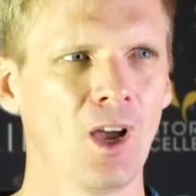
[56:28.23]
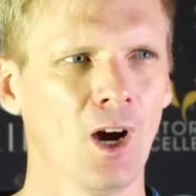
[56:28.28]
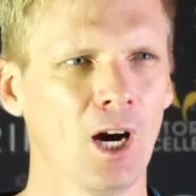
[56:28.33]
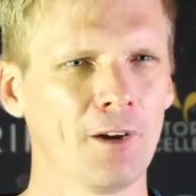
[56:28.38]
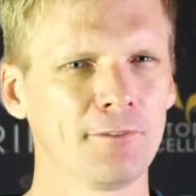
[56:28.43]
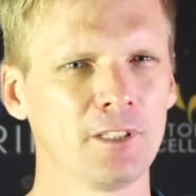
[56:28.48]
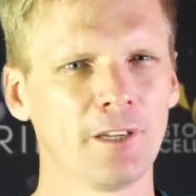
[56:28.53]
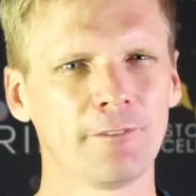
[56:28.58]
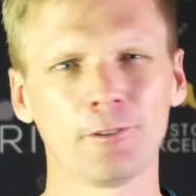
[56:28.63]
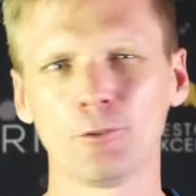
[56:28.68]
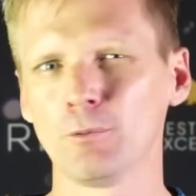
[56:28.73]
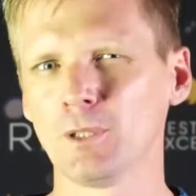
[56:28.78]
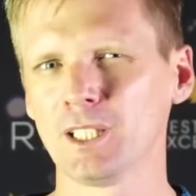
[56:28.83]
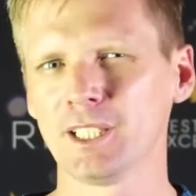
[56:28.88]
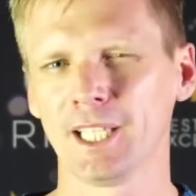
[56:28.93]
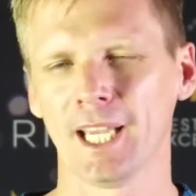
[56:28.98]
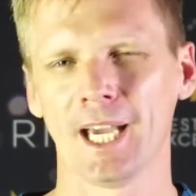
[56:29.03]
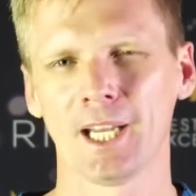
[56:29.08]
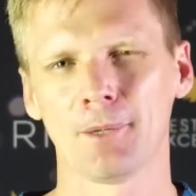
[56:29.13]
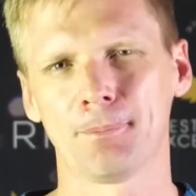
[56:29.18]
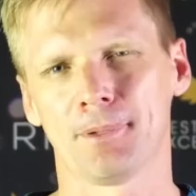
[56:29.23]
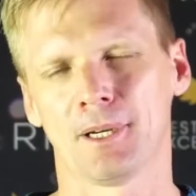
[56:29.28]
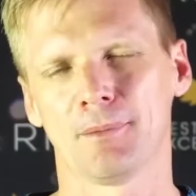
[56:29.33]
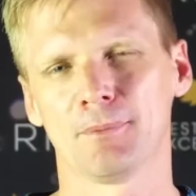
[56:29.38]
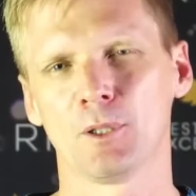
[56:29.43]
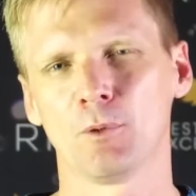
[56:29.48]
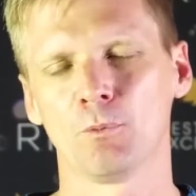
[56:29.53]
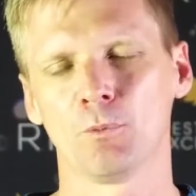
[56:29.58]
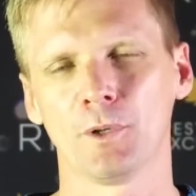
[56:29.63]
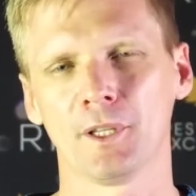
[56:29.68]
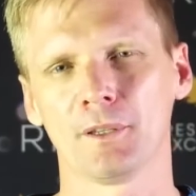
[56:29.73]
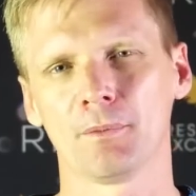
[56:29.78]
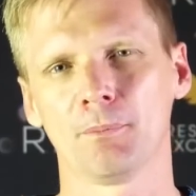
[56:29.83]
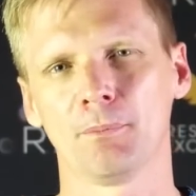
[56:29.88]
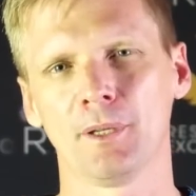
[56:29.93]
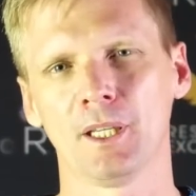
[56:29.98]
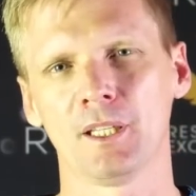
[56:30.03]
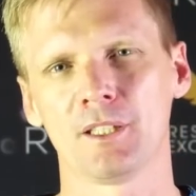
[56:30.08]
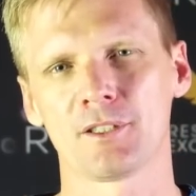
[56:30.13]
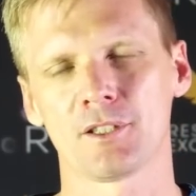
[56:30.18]
I've never really had a problem
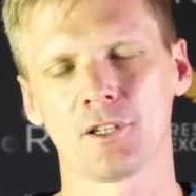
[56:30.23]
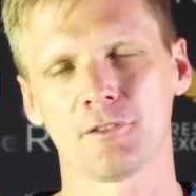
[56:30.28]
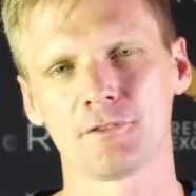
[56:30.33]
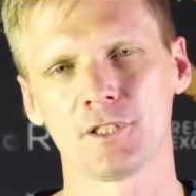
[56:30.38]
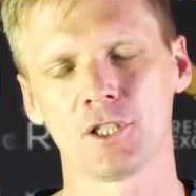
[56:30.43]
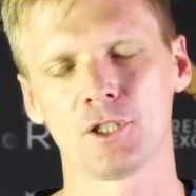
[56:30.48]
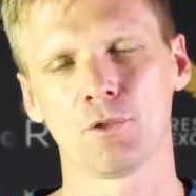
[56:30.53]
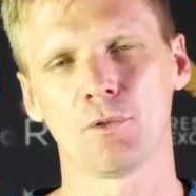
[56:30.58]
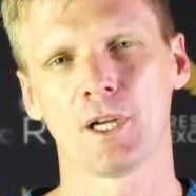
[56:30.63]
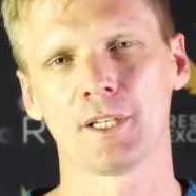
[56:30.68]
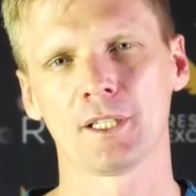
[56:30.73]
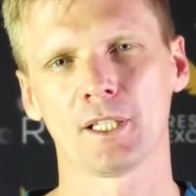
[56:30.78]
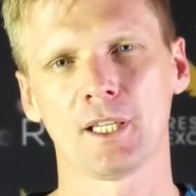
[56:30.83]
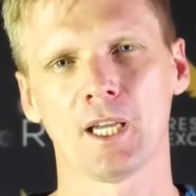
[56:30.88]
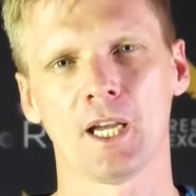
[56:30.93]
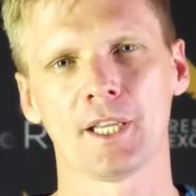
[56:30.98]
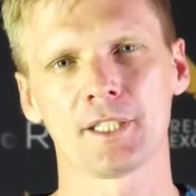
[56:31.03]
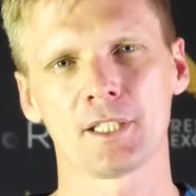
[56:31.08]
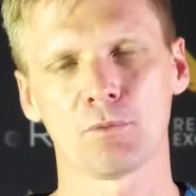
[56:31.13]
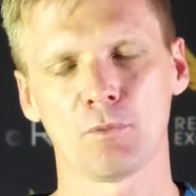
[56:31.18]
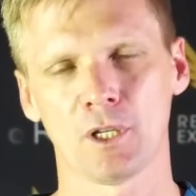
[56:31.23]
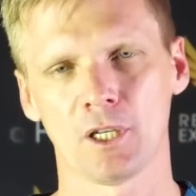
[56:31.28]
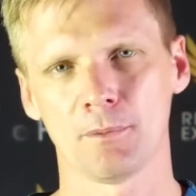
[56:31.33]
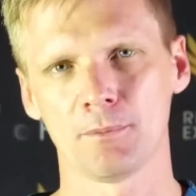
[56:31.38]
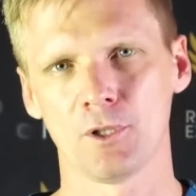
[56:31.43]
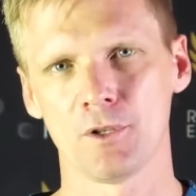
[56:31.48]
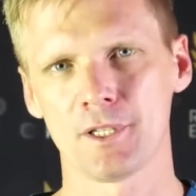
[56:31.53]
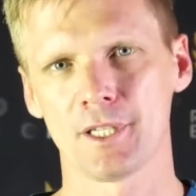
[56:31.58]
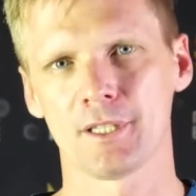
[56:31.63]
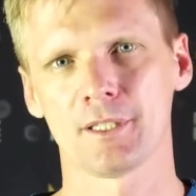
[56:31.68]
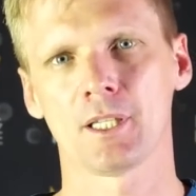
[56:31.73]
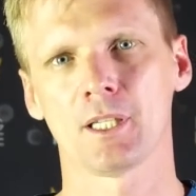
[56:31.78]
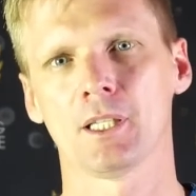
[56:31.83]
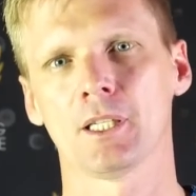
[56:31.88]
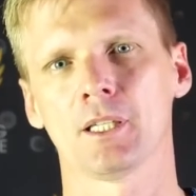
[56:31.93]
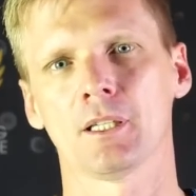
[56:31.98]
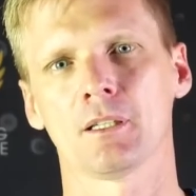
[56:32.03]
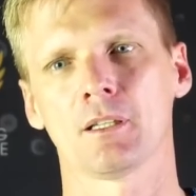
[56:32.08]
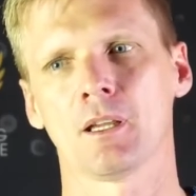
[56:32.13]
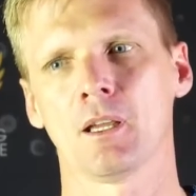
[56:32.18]
with big soft tissue undercuts when I'm using
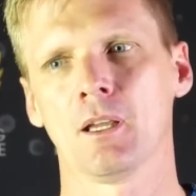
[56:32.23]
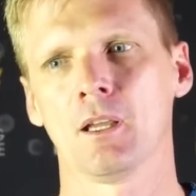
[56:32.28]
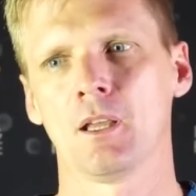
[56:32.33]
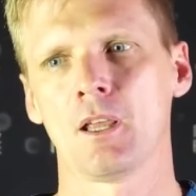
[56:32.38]
silicone.